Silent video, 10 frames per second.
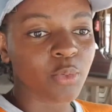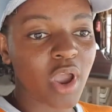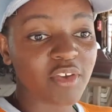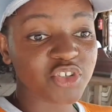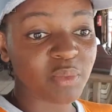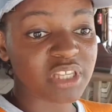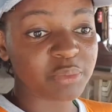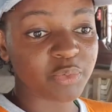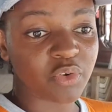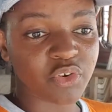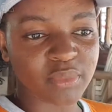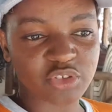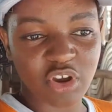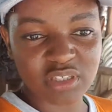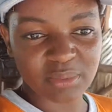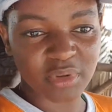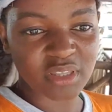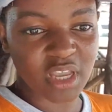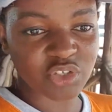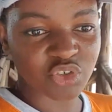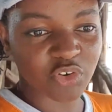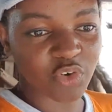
We have so many people from the tourism industry,